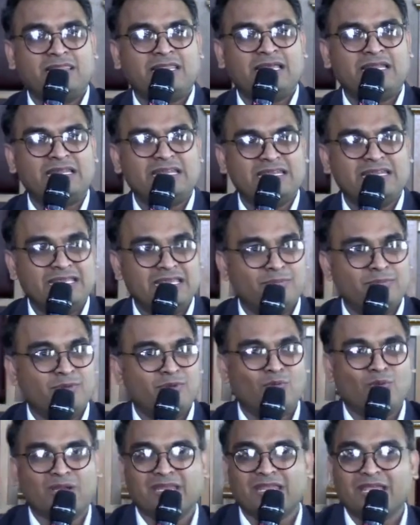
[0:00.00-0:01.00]
that
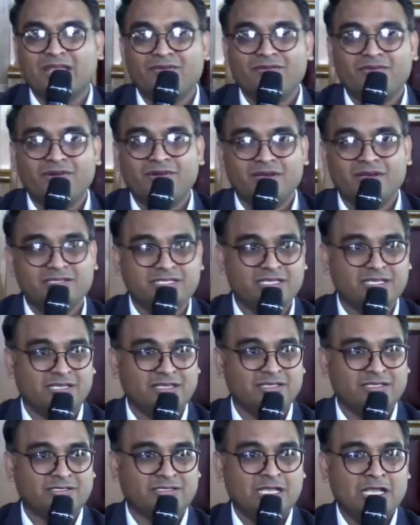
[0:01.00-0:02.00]
demon, whatever it
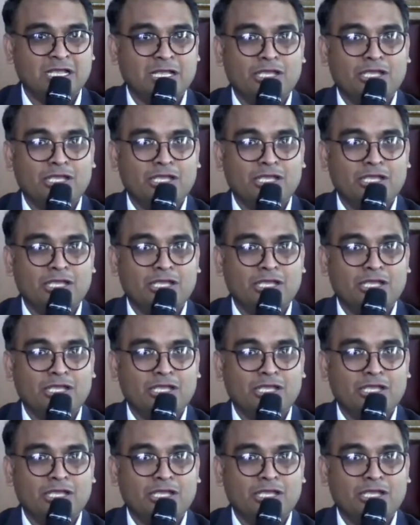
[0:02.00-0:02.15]
is,